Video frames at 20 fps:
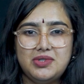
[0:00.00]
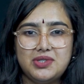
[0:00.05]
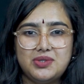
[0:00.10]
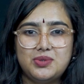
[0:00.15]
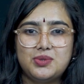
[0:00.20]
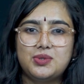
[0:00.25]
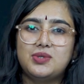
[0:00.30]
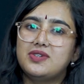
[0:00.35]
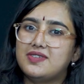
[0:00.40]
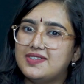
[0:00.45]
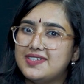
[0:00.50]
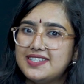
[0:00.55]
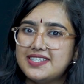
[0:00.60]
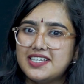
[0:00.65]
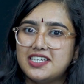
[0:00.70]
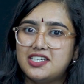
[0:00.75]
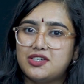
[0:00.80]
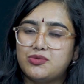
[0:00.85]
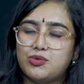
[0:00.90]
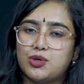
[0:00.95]
to Risk
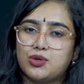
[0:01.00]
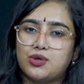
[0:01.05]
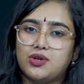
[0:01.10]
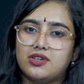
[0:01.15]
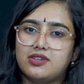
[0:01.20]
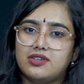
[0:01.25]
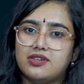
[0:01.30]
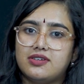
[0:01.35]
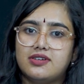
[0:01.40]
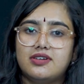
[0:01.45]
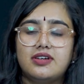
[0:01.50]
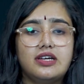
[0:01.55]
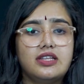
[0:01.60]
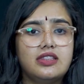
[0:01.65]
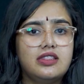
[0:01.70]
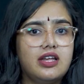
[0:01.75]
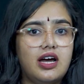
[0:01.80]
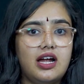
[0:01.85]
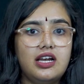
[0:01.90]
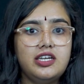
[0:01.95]
and Reward Corner,
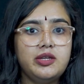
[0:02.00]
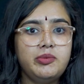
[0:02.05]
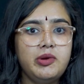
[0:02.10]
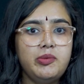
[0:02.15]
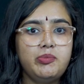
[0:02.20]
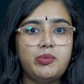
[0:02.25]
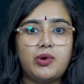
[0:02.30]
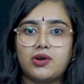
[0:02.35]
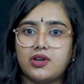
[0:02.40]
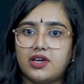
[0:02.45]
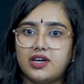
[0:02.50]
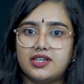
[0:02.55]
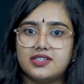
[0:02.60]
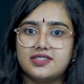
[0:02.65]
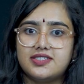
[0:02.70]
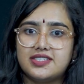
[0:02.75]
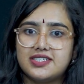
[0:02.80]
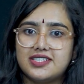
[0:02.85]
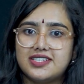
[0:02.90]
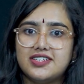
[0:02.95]
the ultimate
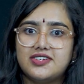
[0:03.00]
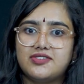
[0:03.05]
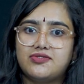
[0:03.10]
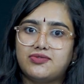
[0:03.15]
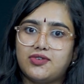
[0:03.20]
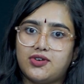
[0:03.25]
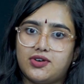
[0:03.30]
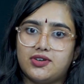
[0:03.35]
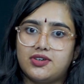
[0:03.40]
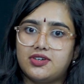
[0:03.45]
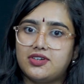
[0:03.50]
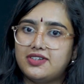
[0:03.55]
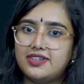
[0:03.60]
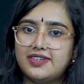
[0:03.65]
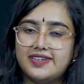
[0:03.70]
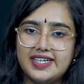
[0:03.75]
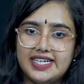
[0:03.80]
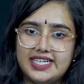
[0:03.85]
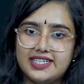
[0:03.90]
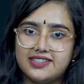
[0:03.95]
podcast for
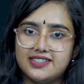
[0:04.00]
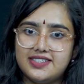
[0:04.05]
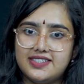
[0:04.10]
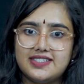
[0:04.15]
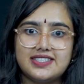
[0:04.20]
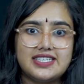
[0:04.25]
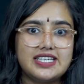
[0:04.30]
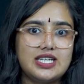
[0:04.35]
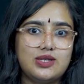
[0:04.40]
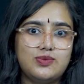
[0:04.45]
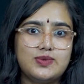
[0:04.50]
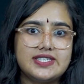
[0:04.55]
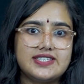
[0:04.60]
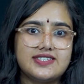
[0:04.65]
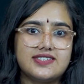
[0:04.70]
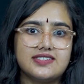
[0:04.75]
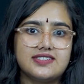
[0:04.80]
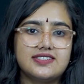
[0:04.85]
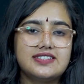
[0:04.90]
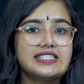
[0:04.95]
traders,
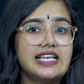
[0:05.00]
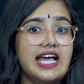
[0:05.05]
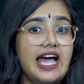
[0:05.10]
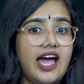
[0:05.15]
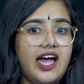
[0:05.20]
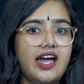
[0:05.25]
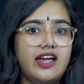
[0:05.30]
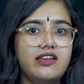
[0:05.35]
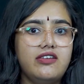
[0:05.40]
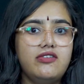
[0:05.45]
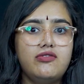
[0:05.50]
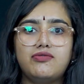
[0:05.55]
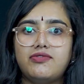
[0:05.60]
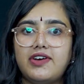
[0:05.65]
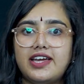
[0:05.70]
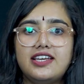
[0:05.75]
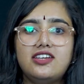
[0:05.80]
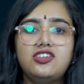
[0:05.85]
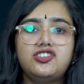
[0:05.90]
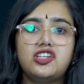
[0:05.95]
investors, and
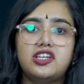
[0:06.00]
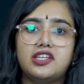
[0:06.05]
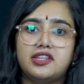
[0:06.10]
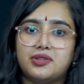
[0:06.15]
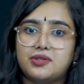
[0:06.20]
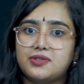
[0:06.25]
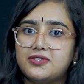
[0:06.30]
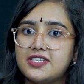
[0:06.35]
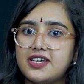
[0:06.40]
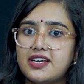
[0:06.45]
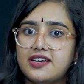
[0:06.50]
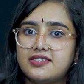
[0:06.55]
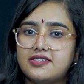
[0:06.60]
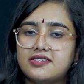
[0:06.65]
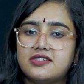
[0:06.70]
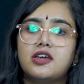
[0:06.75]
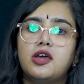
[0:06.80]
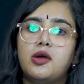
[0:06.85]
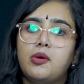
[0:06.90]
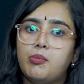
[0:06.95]
financial enthusiasts,
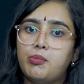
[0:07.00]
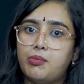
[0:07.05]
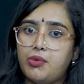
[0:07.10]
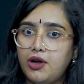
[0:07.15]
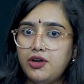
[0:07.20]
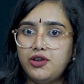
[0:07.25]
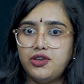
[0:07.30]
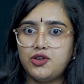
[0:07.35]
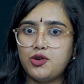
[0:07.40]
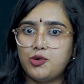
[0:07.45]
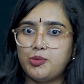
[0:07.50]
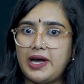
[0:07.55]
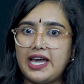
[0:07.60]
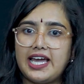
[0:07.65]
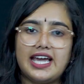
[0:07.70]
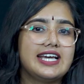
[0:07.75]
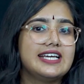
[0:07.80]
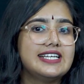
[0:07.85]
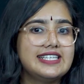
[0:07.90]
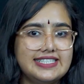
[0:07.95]
brought to you
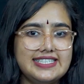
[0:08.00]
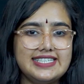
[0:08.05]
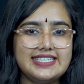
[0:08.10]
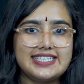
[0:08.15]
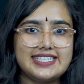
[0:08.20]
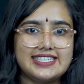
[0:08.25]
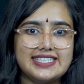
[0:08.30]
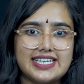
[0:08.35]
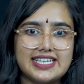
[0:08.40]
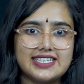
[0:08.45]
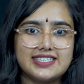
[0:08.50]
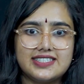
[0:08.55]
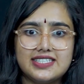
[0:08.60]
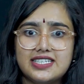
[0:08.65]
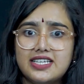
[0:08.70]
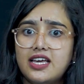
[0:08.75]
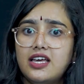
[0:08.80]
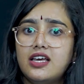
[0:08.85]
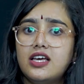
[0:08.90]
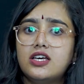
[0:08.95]
by City Index.
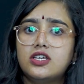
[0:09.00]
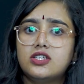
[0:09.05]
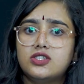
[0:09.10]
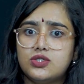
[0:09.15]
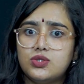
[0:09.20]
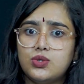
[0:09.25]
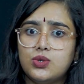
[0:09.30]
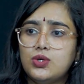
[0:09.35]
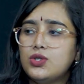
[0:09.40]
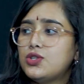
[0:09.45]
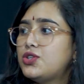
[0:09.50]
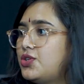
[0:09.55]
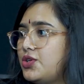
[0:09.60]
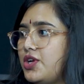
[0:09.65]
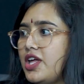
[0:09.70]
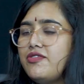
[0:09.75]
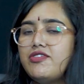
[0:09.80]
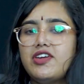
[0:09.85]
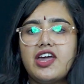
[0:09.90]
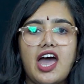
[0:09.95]
So
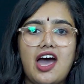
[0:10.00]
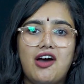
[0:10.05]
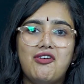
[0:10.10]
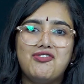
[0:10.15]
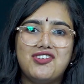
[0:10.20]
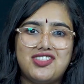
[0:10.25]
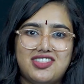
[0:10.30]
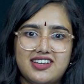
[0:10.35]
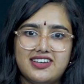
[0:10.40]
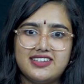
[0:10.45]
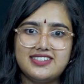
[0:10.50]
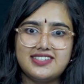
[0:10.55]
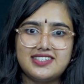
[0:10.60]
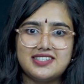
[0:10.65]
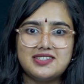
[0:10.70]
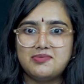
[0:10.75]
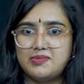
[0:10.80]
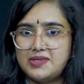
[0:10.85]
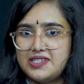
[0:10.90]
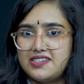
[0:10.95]
today we have with us
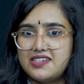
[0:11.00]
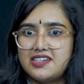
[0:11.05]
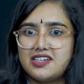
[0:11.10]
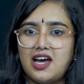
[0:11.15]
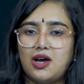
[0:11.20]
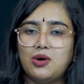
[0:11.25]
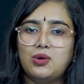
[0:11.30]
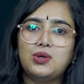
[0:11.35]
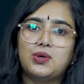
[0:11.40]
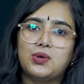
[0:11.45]
Mr. Rahul